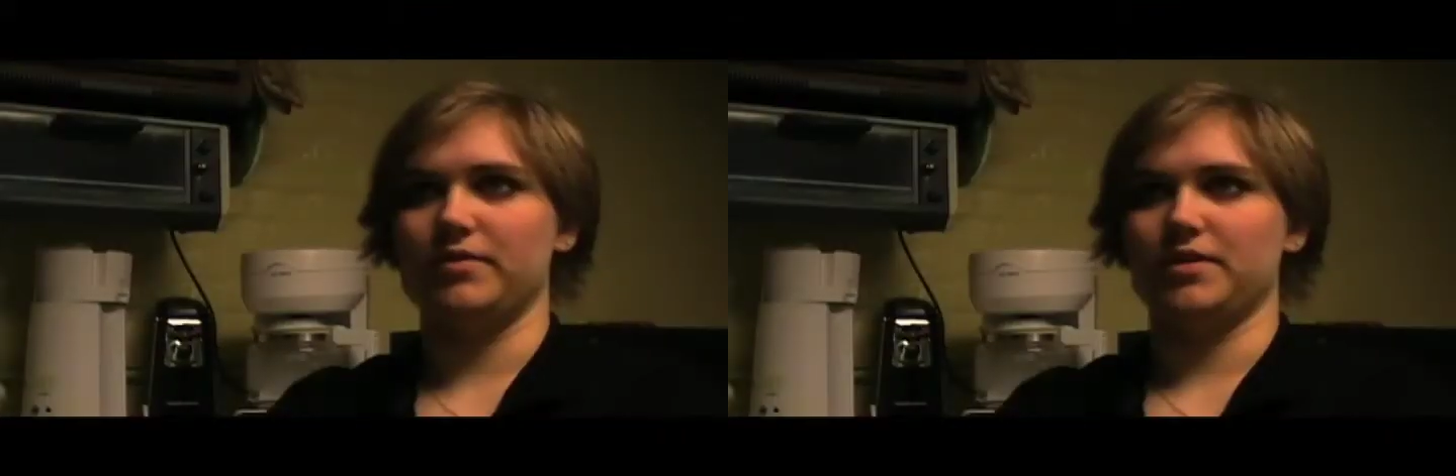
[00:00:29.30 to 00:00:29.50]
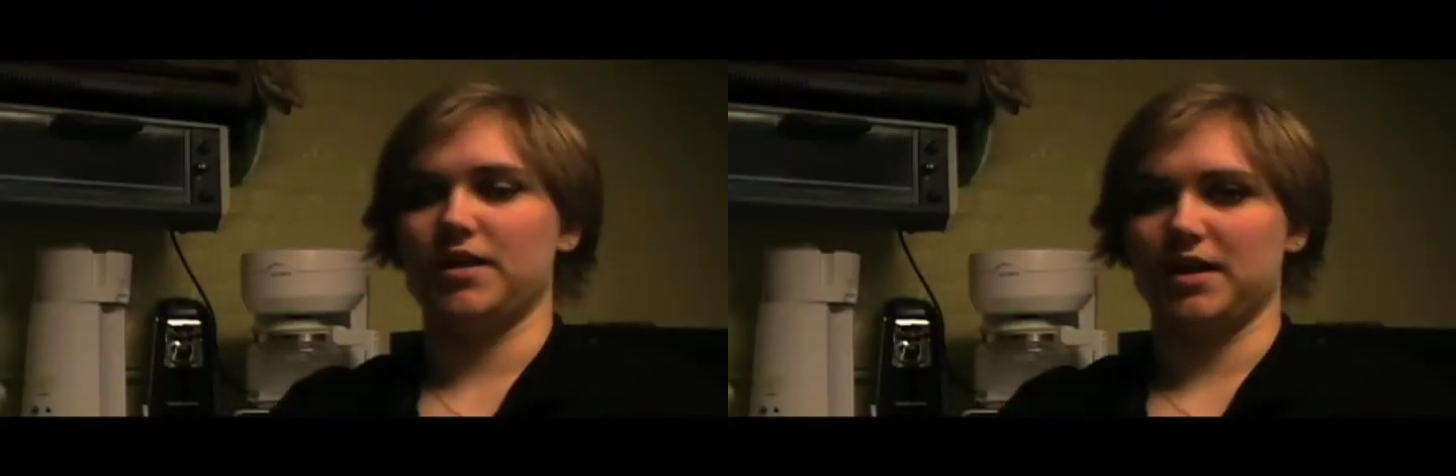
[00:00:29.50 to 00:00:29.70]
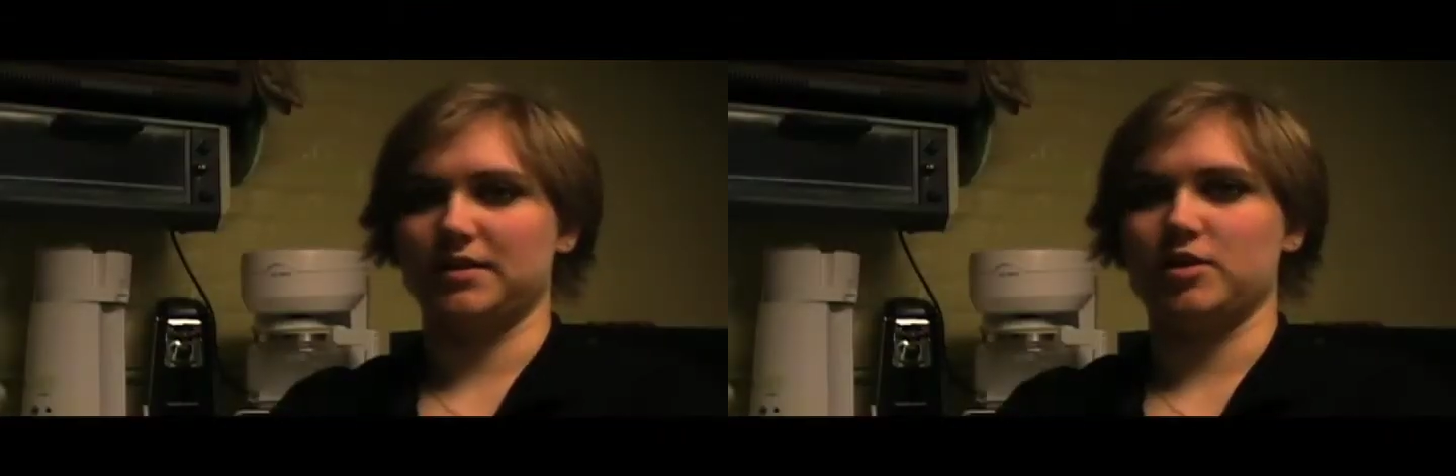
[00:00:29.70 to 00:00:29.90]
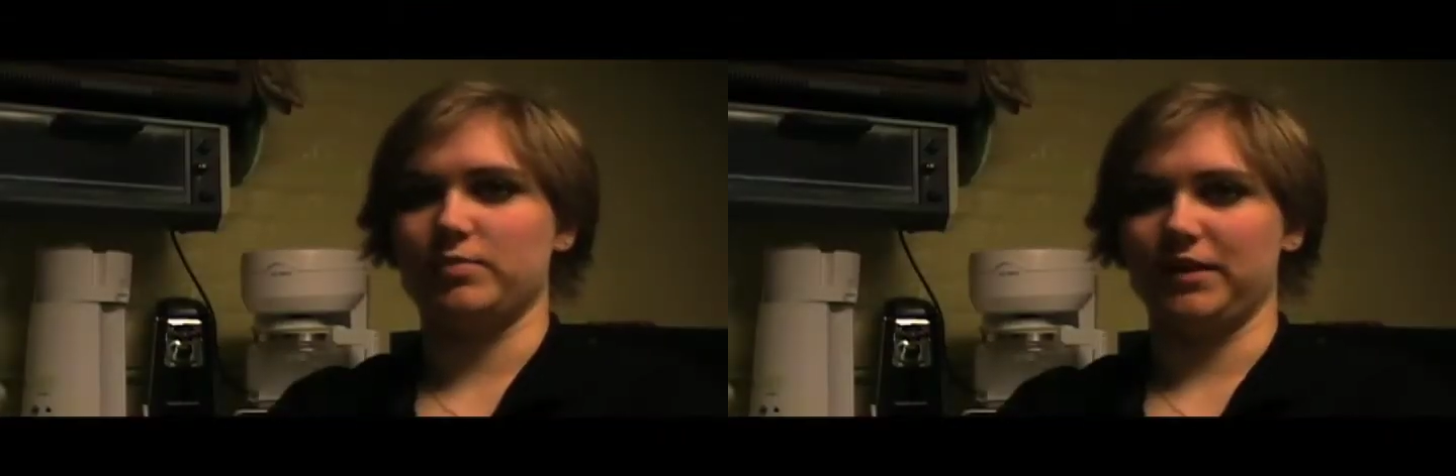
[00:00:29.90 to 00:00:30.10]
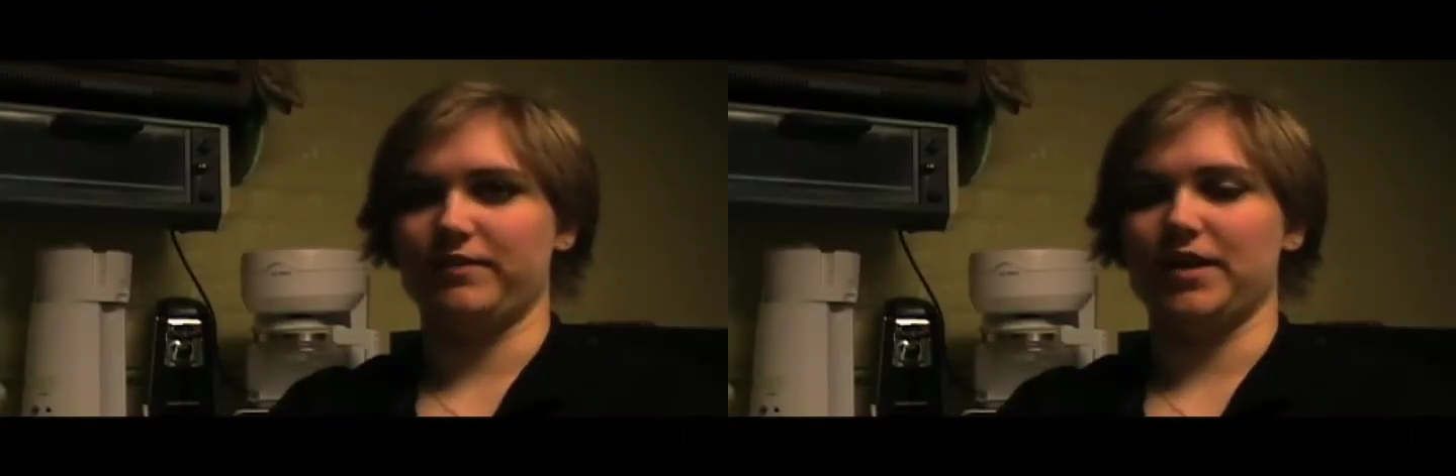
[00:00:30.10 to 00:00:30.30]
It's got such a
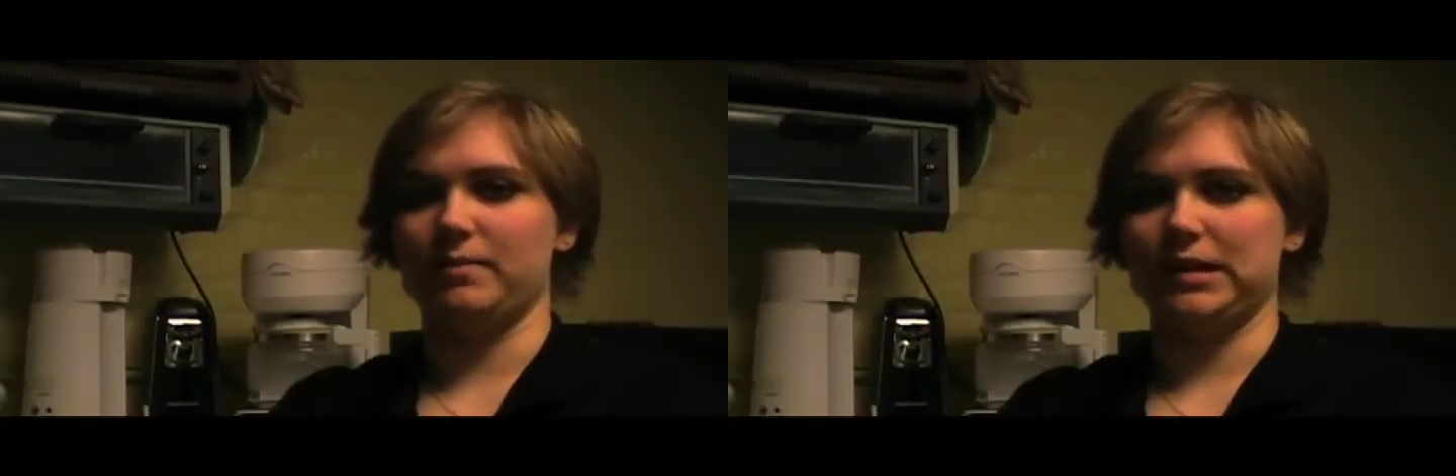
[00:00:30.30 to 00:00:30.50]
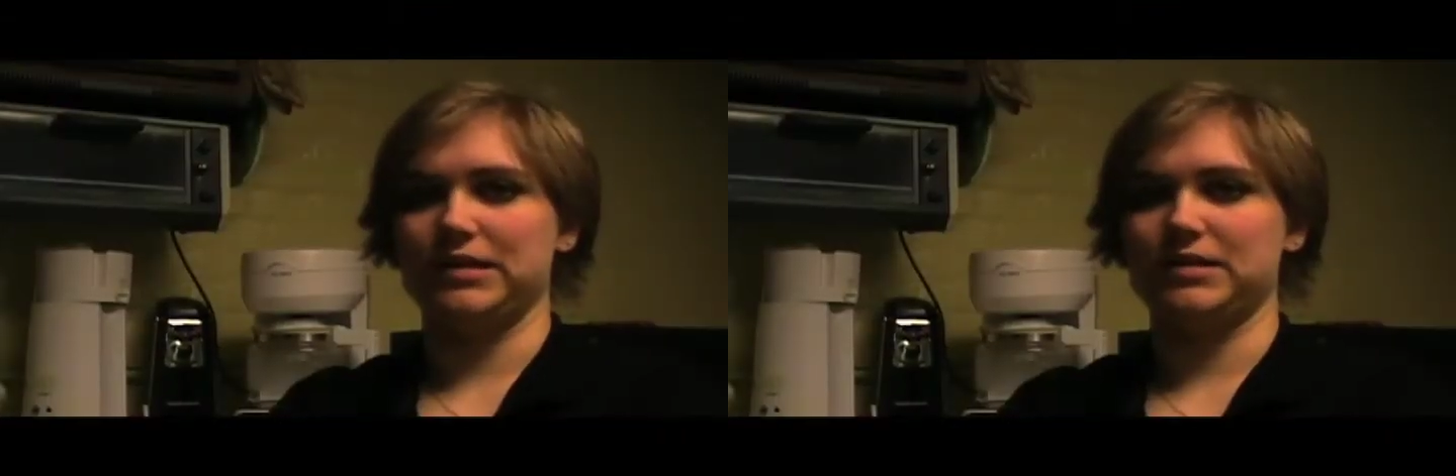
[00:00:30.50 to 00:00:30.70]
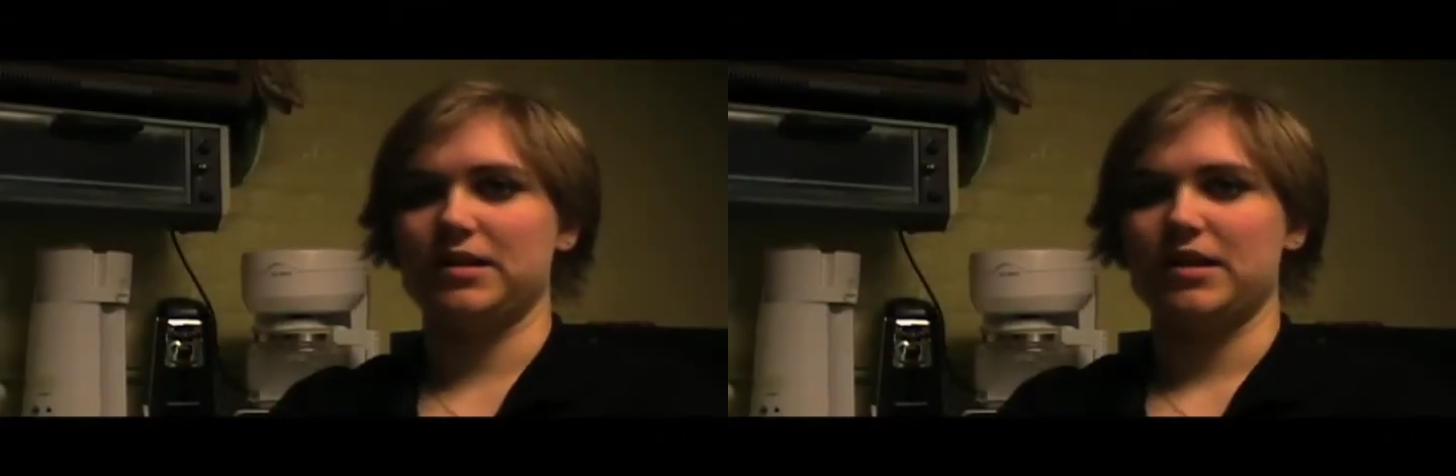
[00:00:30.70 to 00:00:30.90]
big fan base,